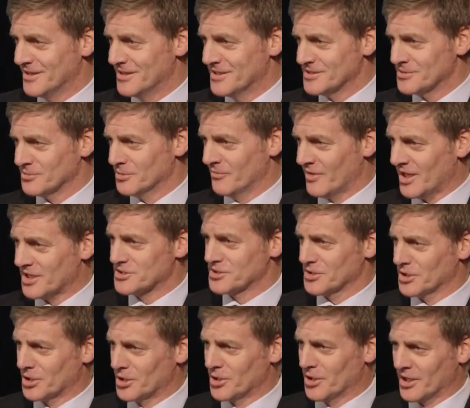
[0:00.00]
So we've
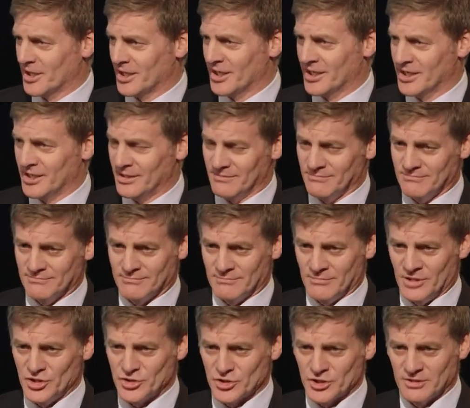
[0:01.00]
actually got a
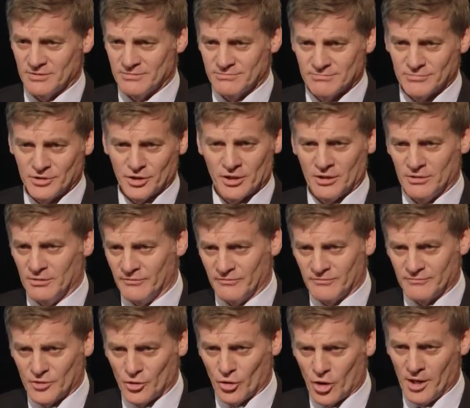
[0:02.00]
measure,
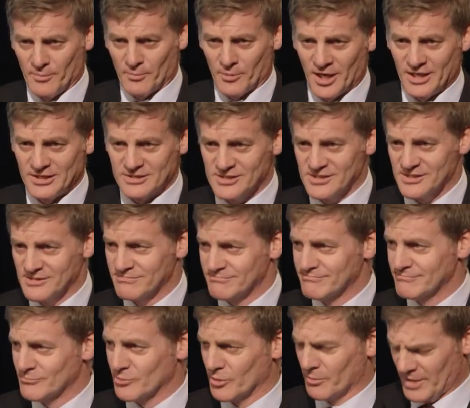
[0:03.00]
of crime rates,
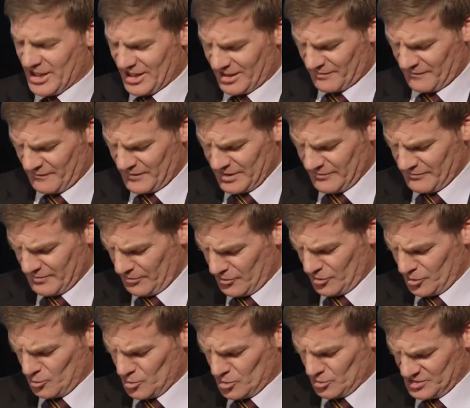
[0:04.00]
rheumatic fever,
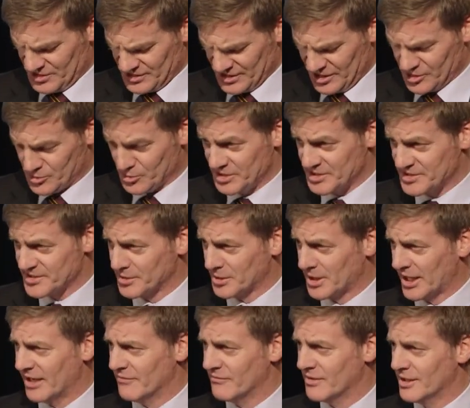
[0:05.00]
third world disease we still
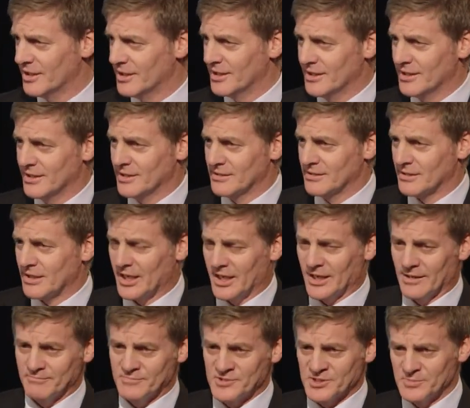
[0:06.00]
have,
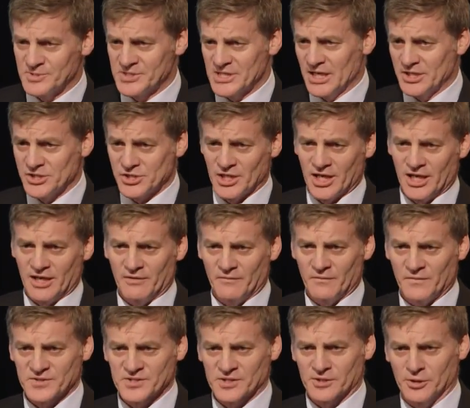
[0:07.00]
substantiated
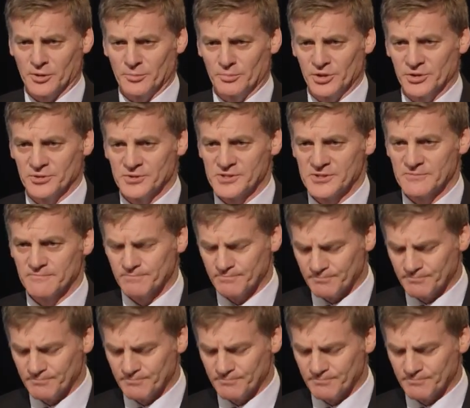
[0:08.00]
physical abuse,